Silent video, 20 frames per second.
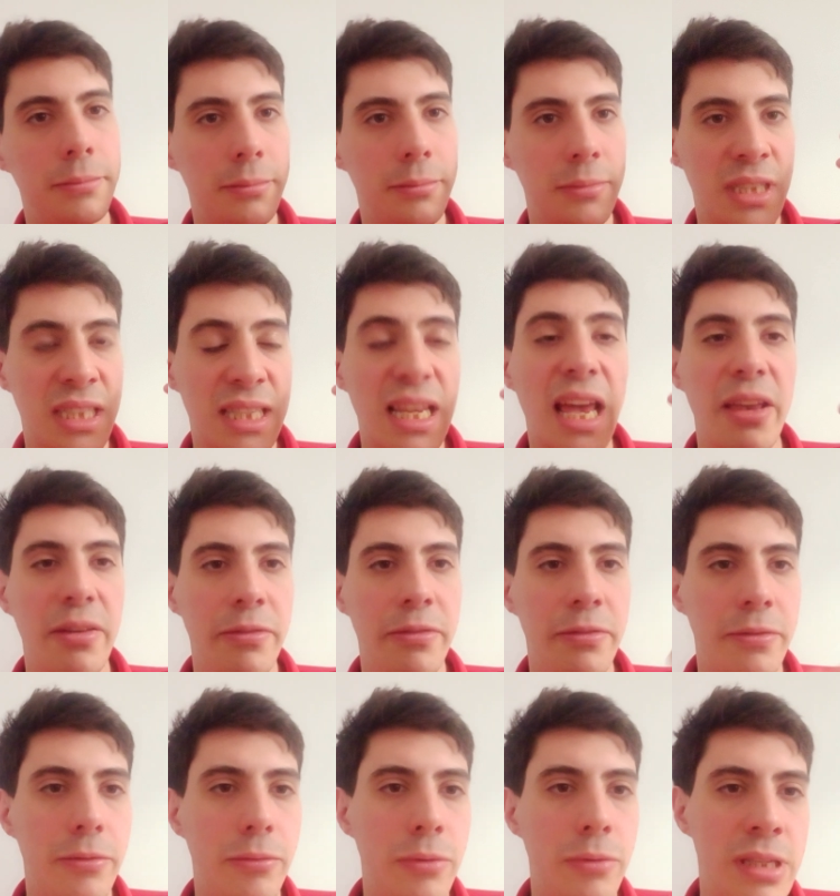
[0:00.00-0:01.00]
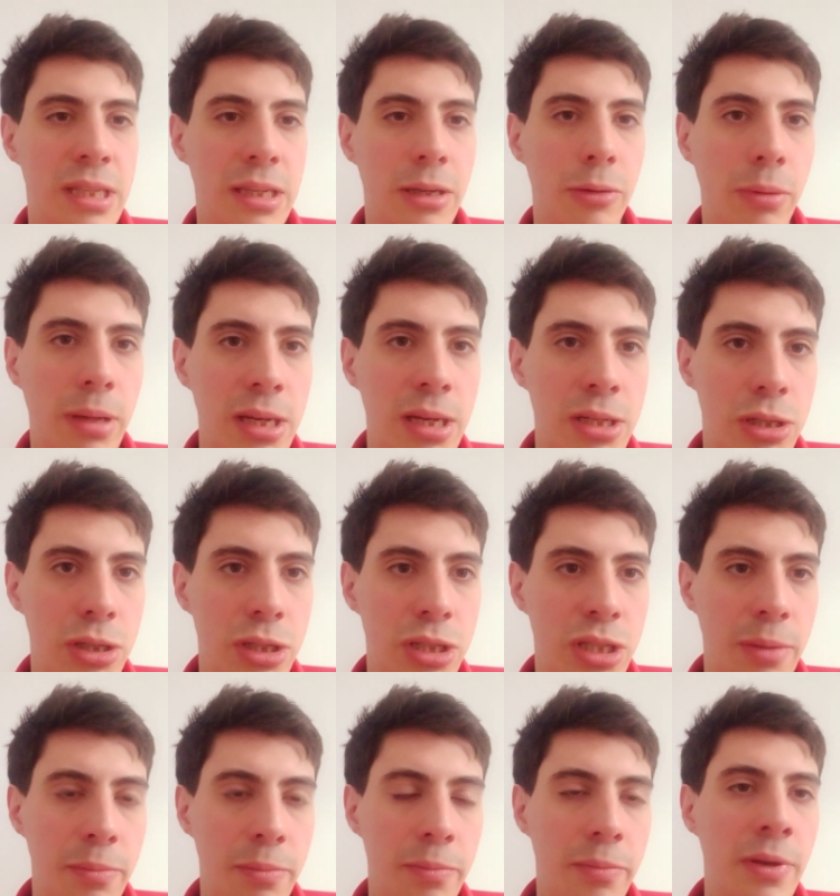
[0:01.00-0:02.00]
safe within the
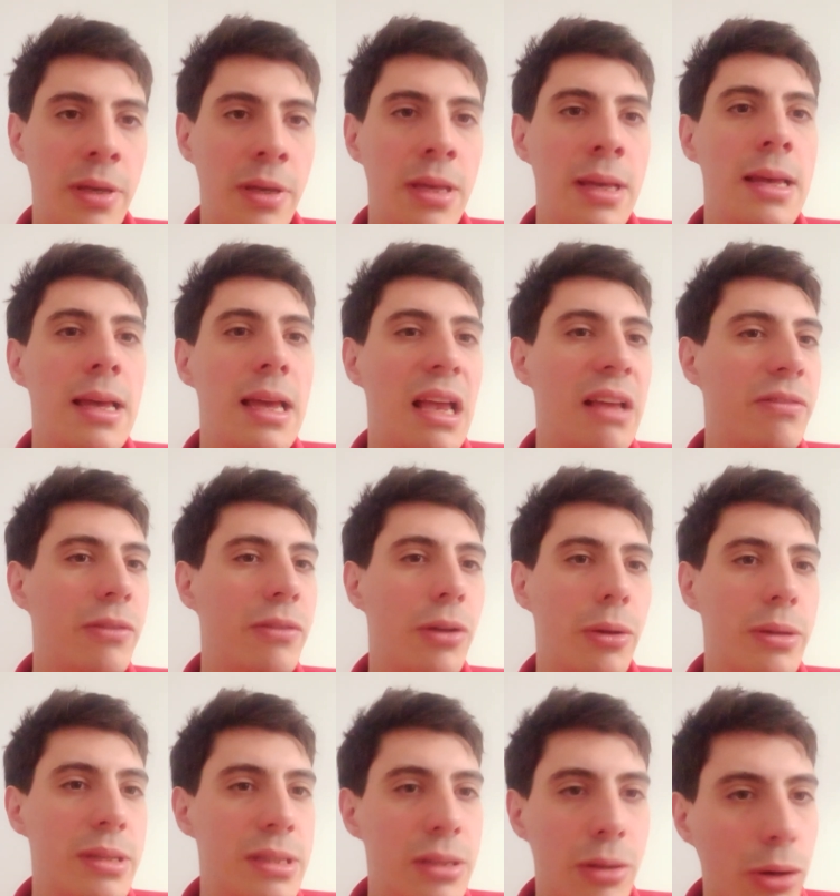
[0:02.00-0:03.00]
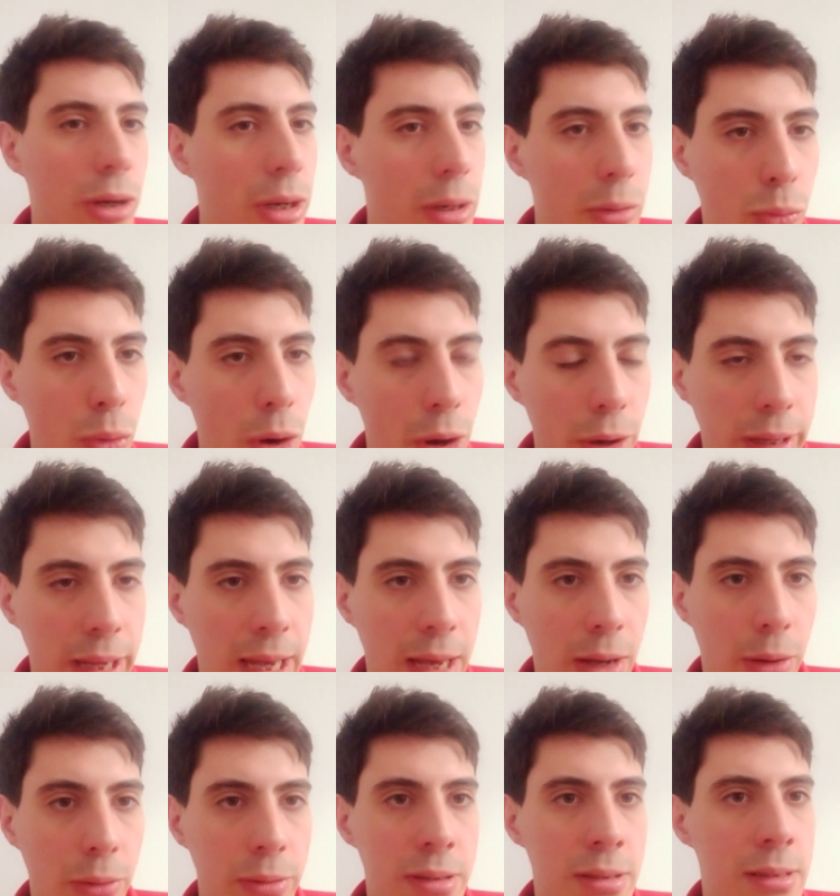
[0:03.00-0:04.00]
relationship. If not, it's not going to work
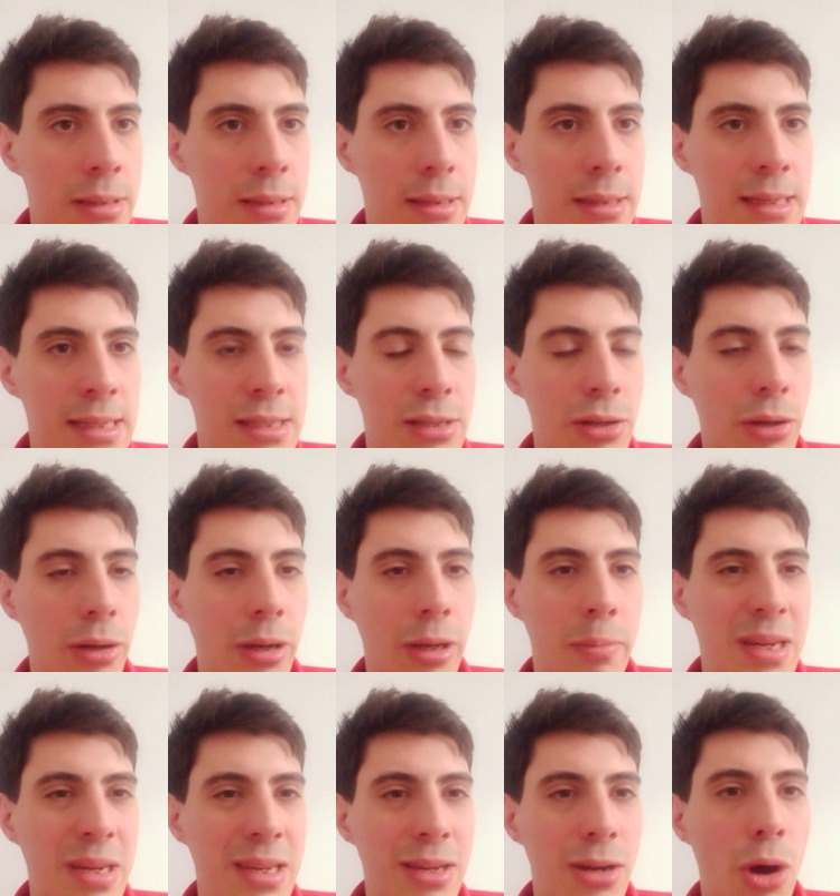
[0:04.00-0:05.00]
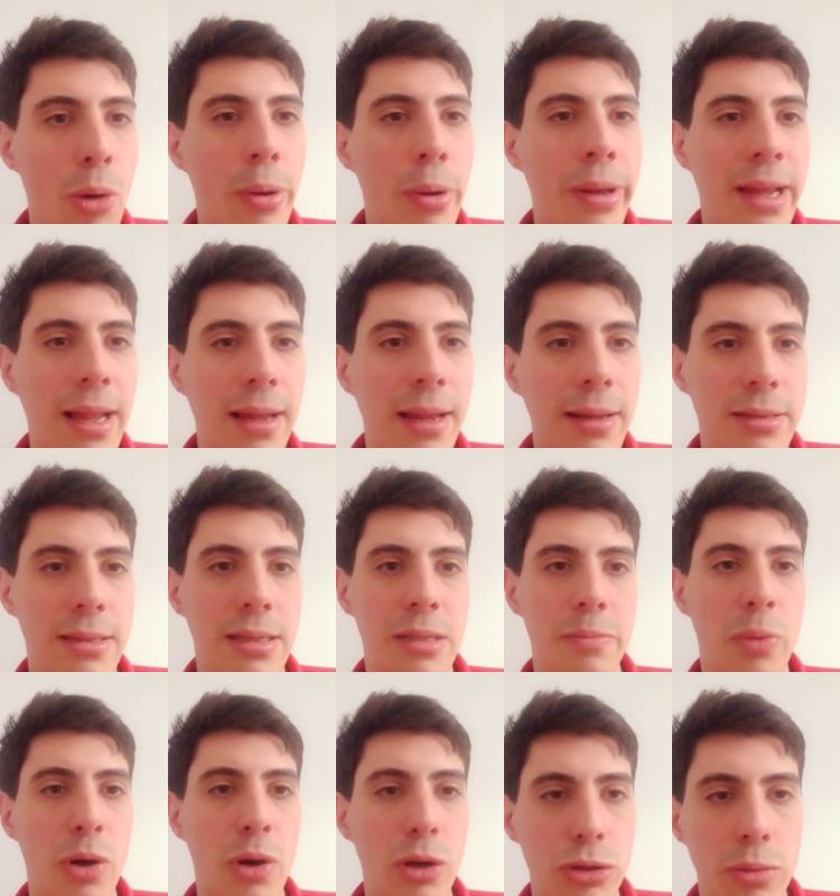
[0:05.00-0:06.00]
out. There's not going to be no analysis
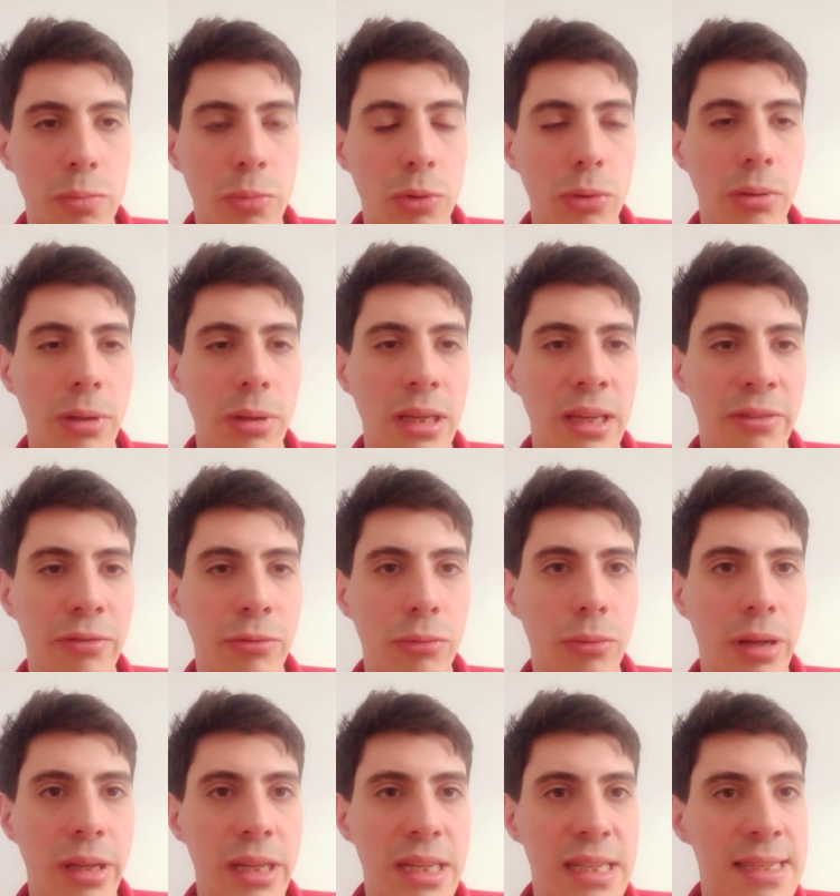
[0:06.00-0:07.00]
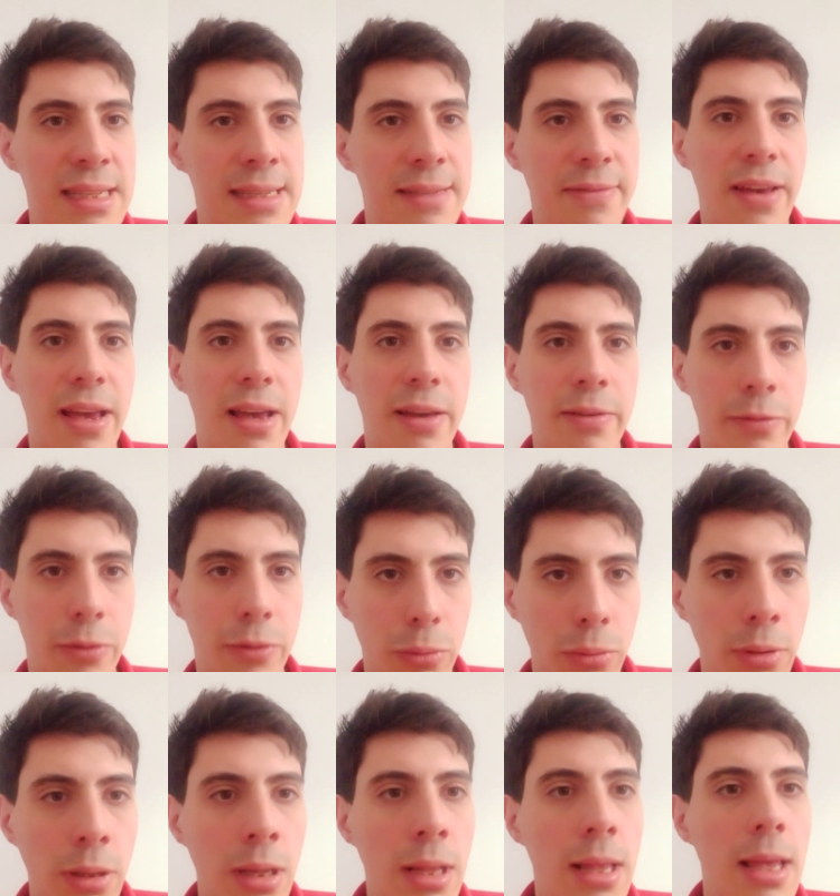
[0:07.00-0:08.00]
possible if one is
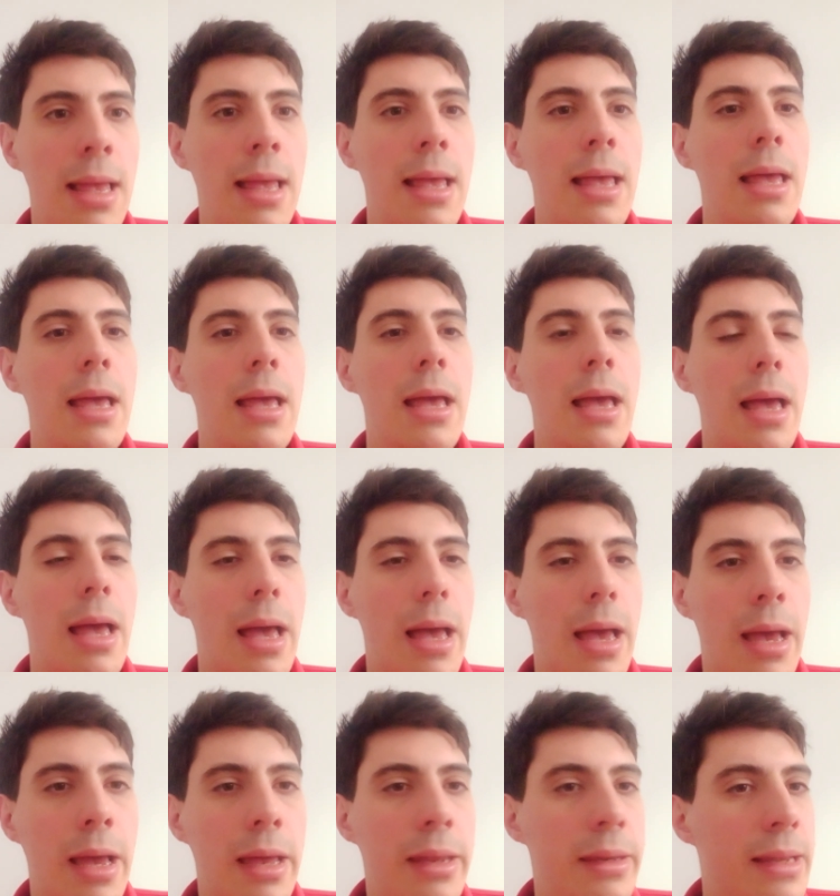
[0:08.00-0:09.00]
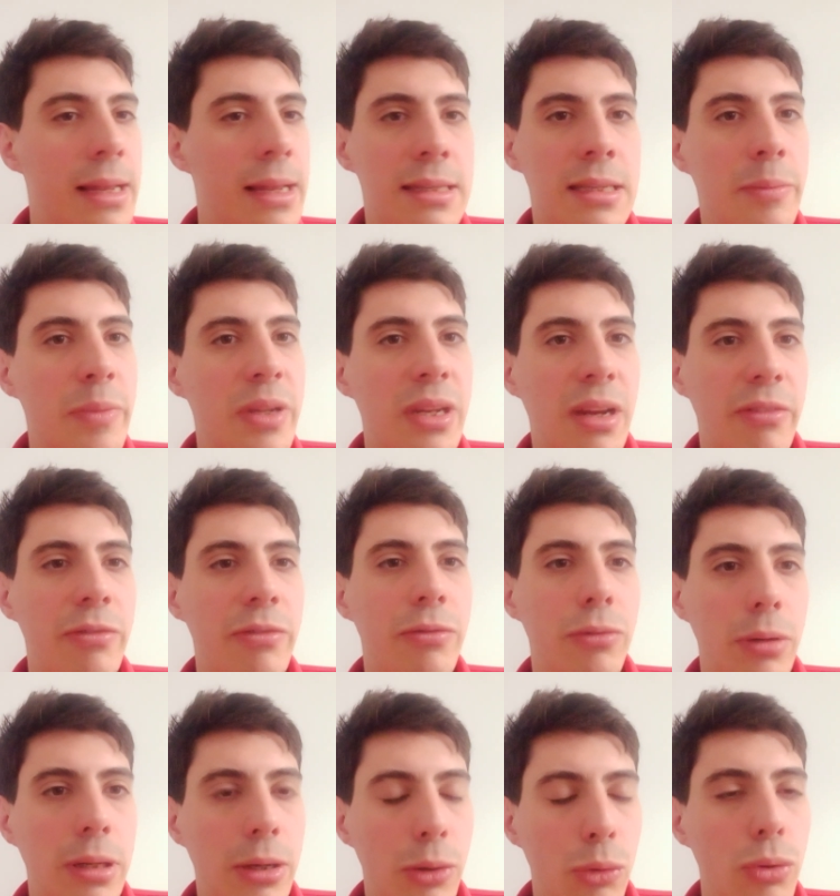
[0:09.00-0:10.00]
fearful and that's something I
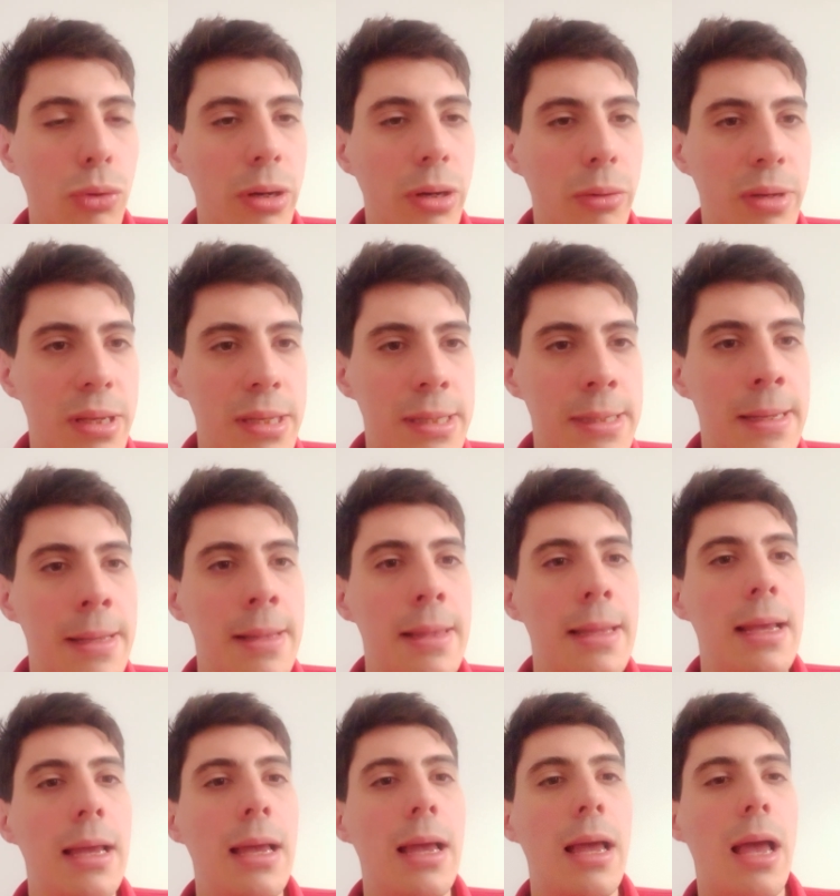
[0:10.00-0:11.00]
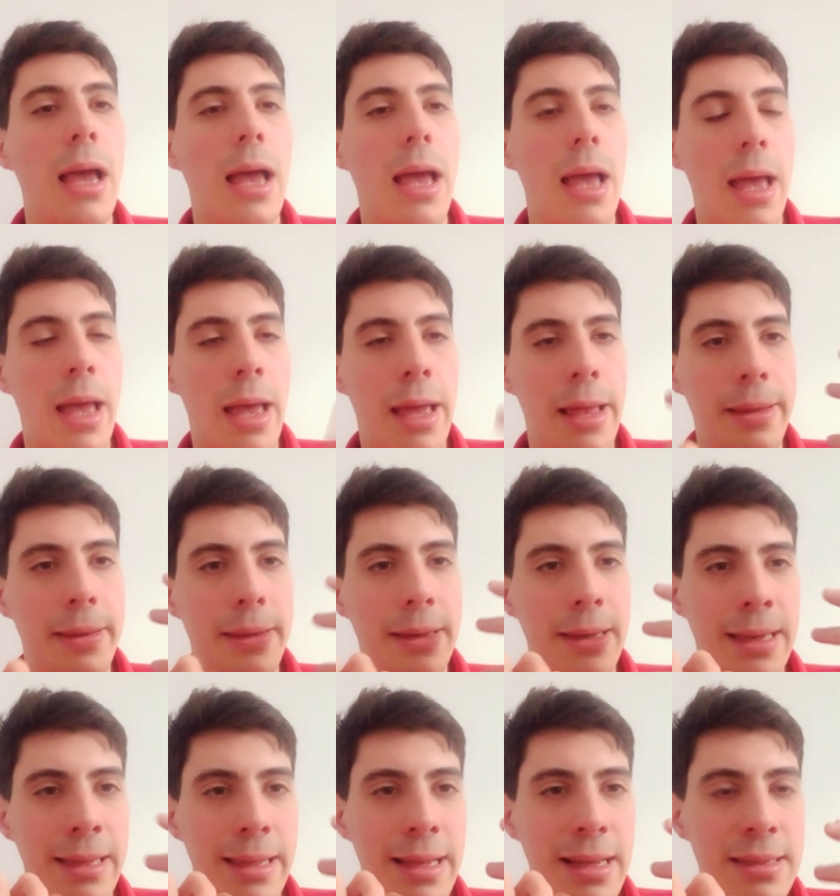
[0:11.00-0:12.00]
fully agree with. And
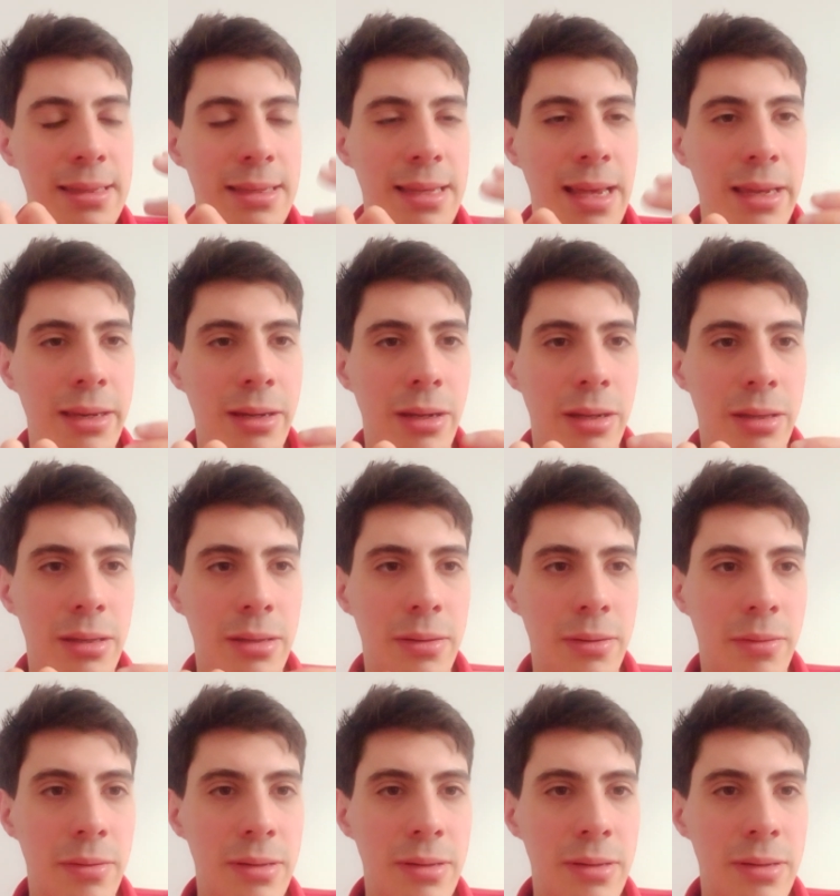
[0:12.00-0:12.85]
he does say that